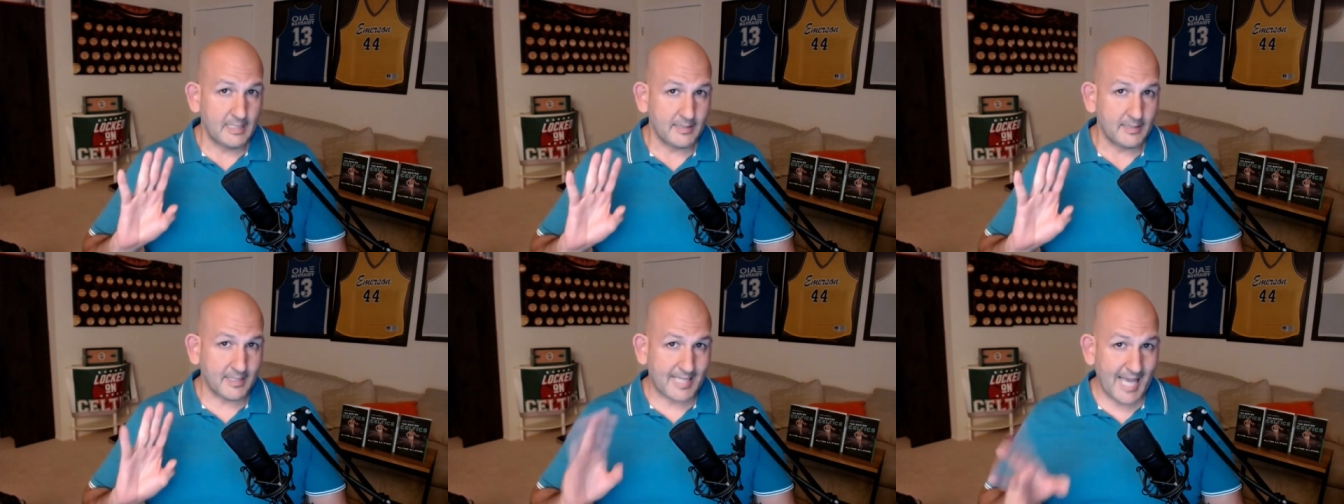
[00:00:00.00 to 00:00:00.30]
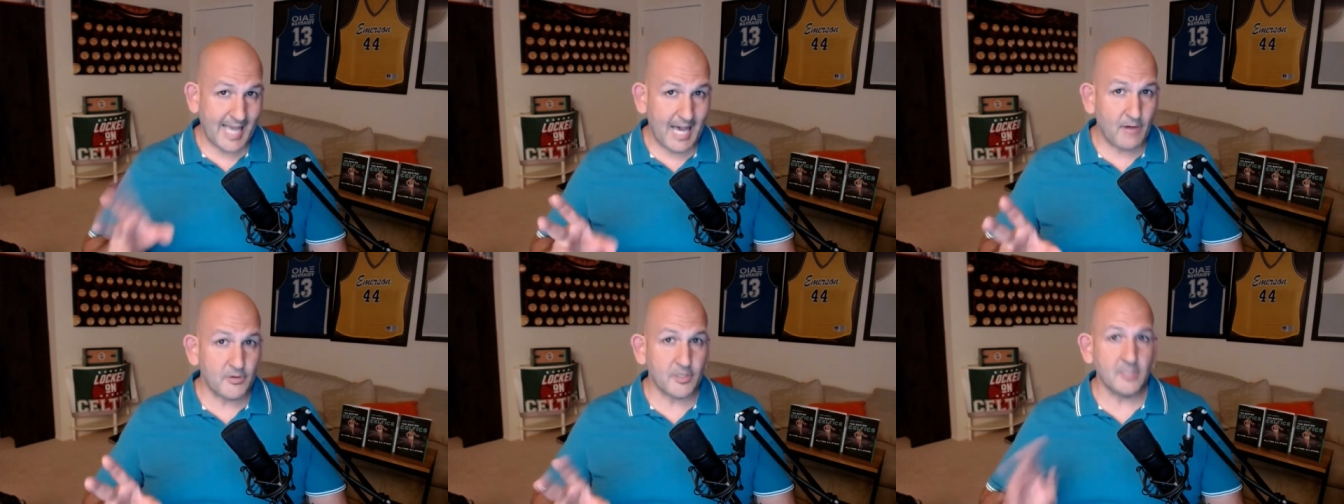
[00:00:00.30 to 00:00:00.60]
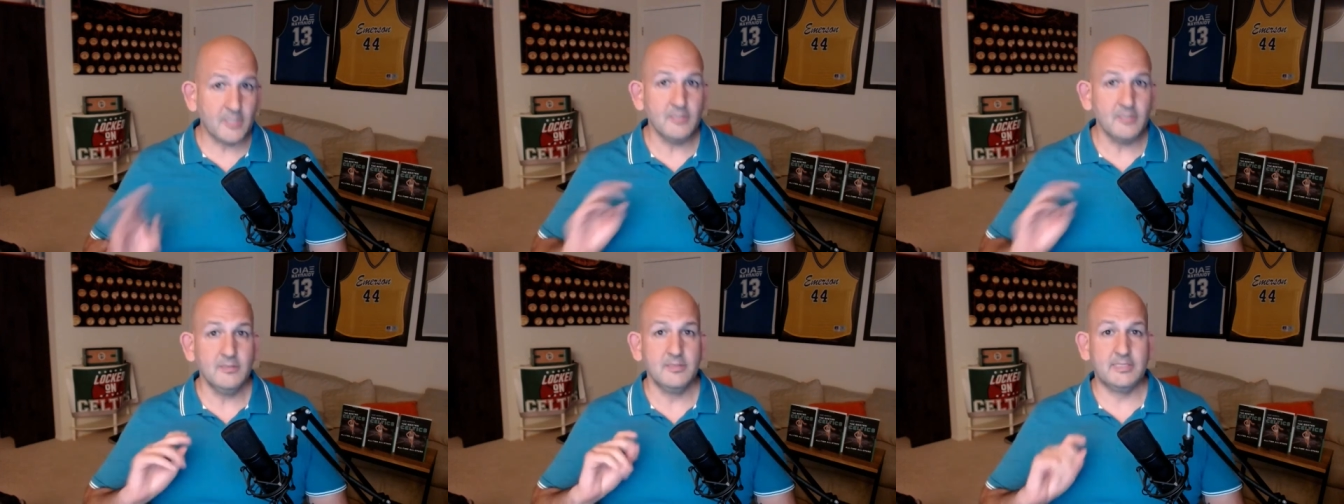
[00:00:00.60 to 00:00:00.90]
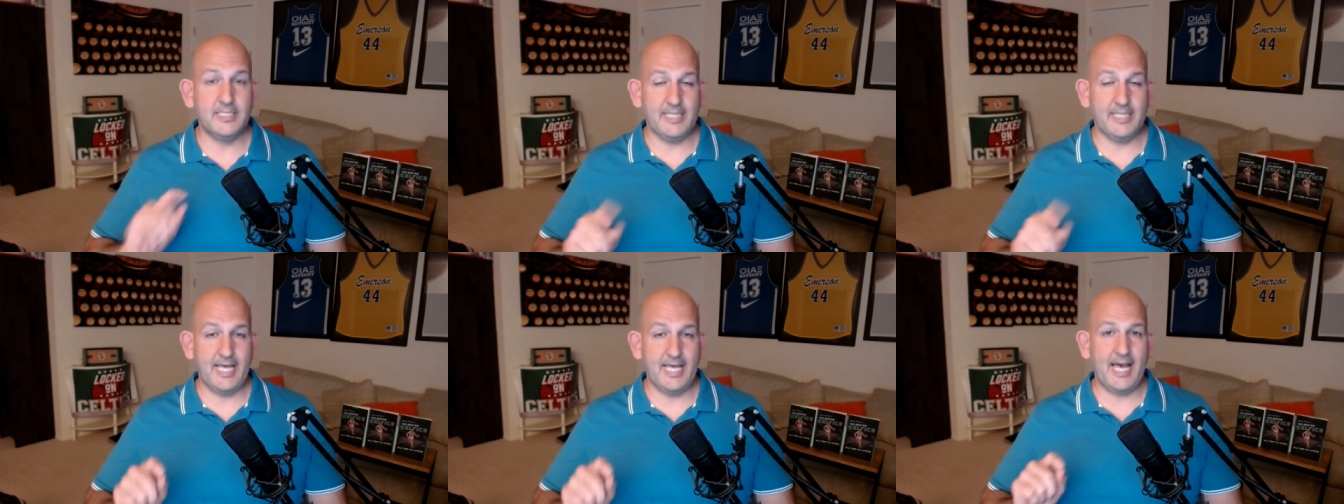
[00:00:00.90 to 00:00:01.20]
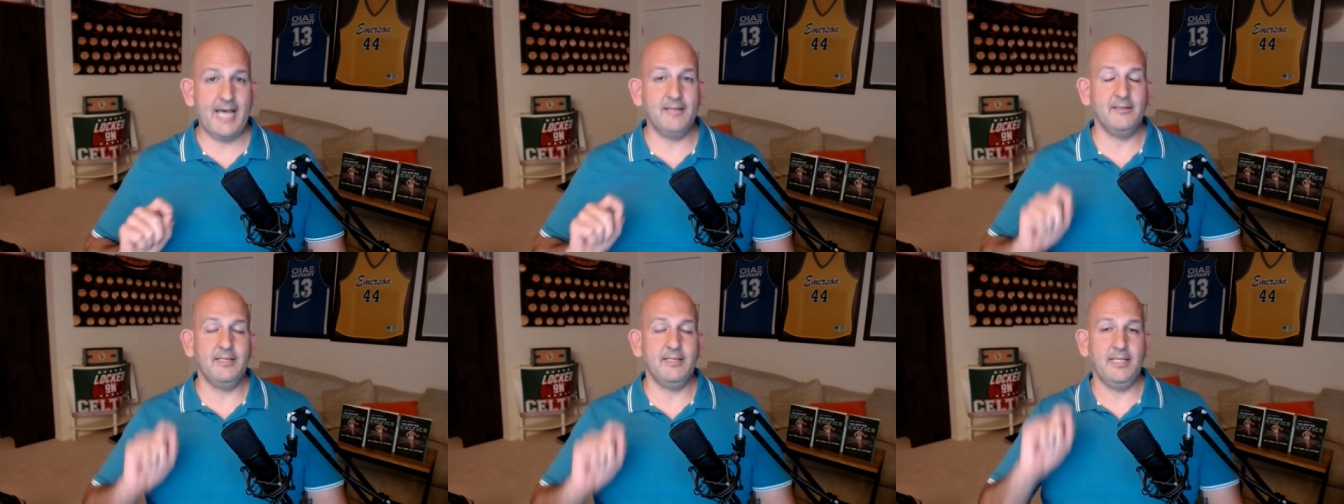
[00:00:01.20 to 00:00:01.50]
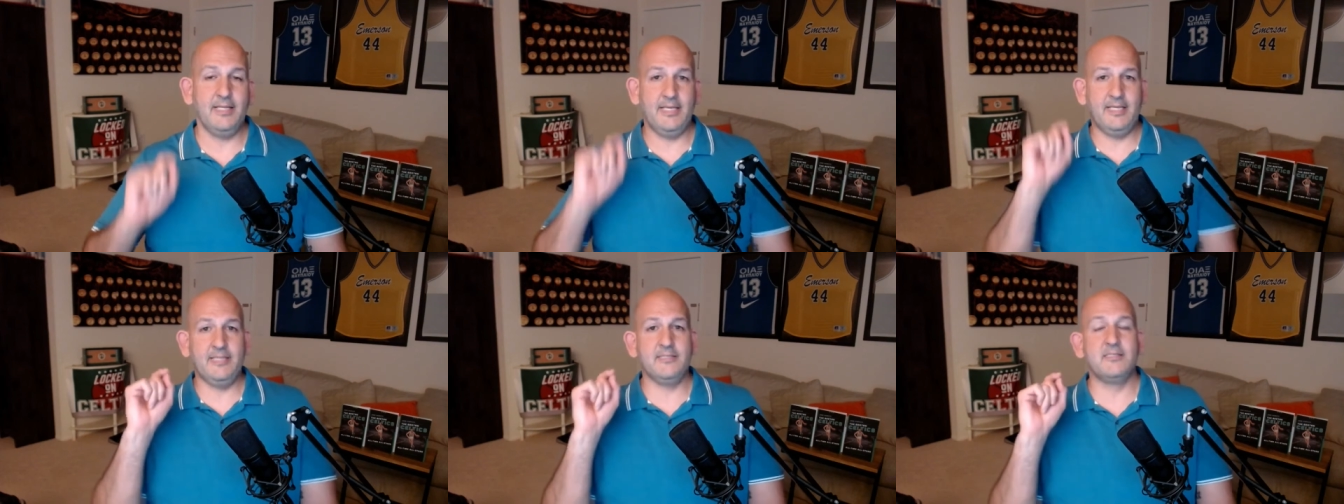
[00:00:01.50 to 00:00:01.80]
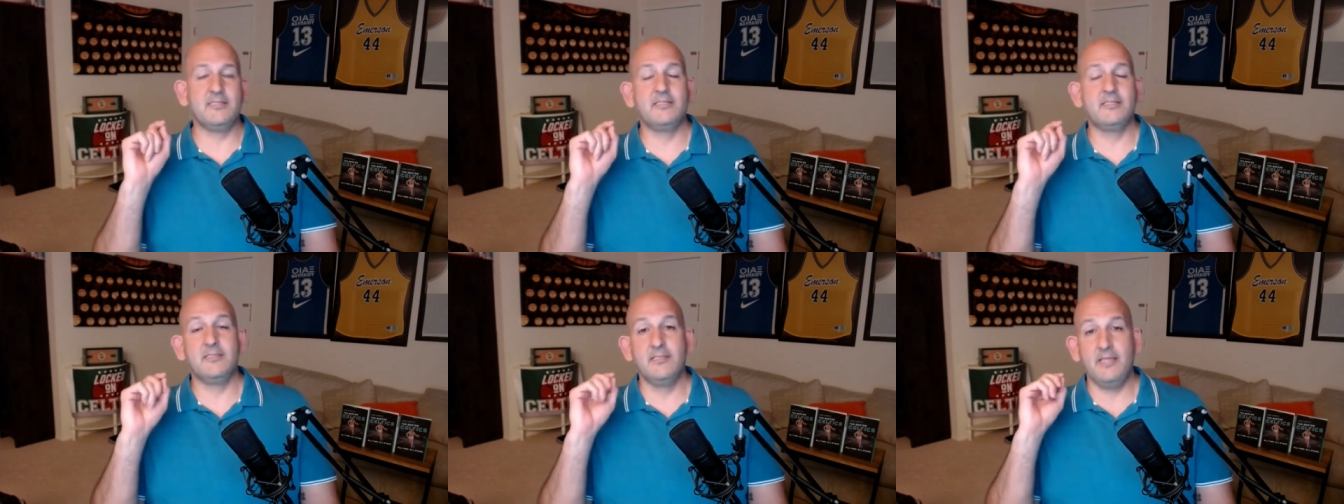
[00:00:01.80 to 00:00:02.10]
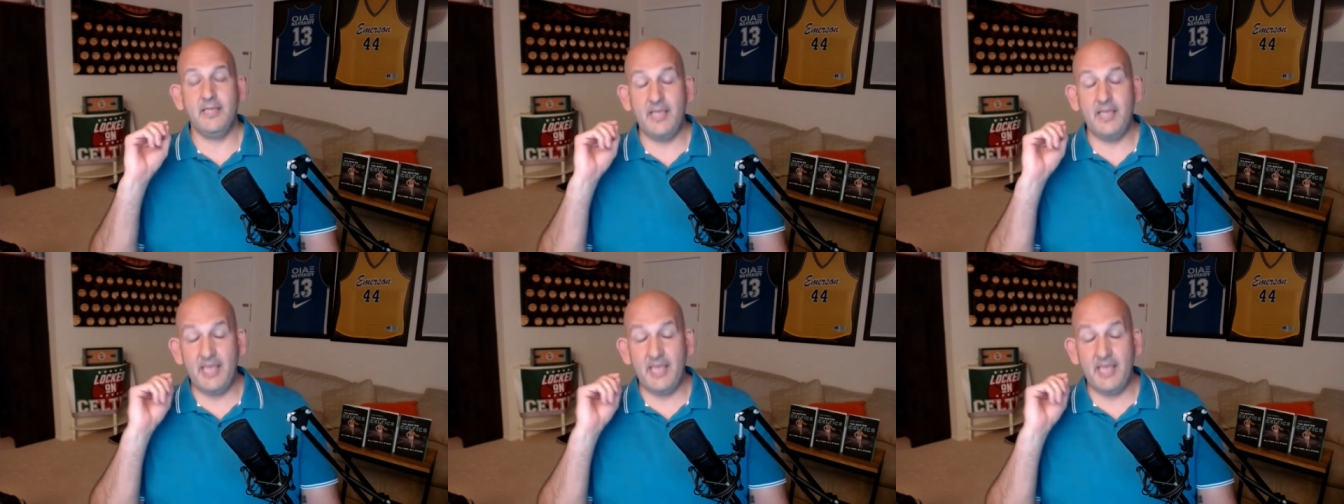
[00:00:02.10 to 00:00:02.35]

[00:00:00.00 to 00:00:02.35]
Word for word: The counter to that is